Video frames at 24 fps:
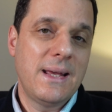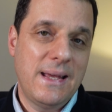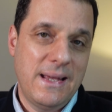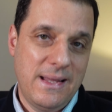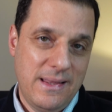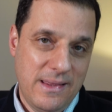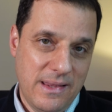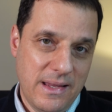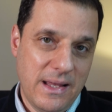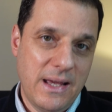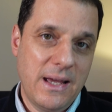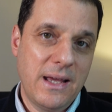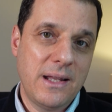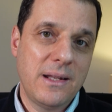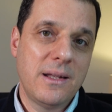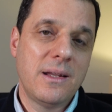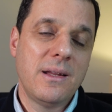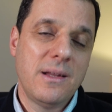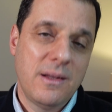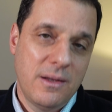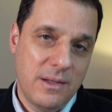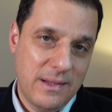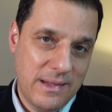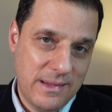and then
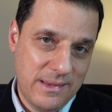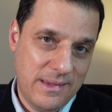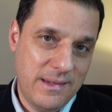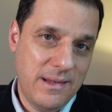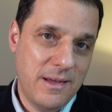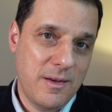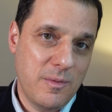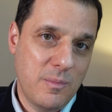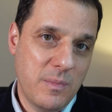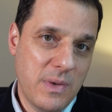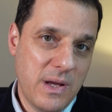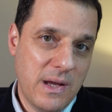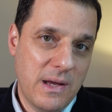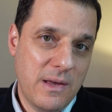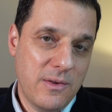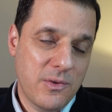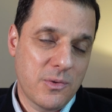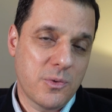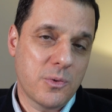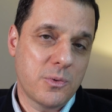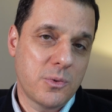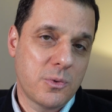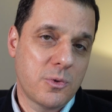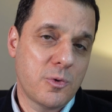
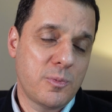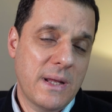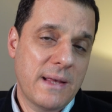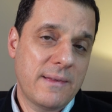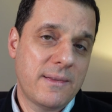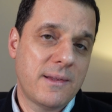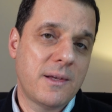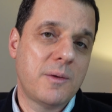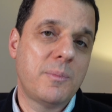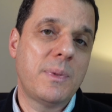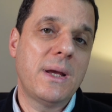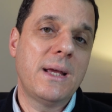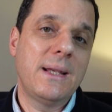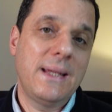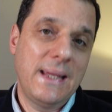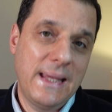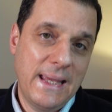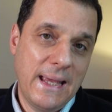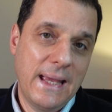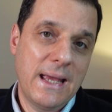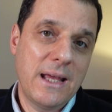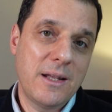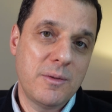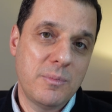TMS or neuroplastic pain
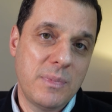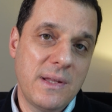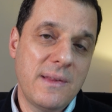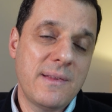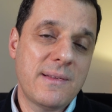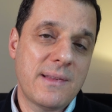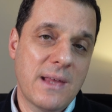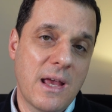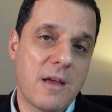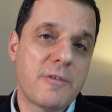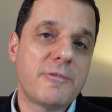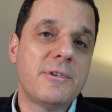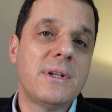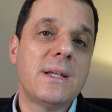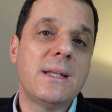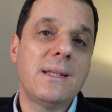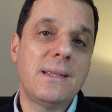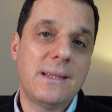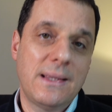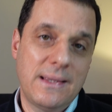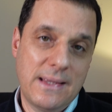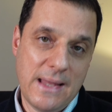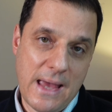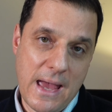can be safely
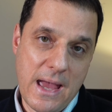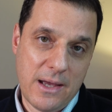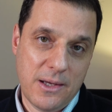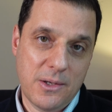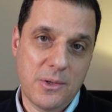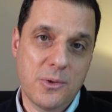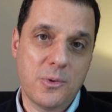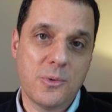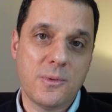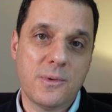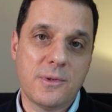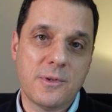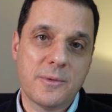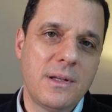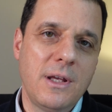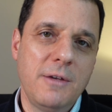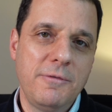diagnosed.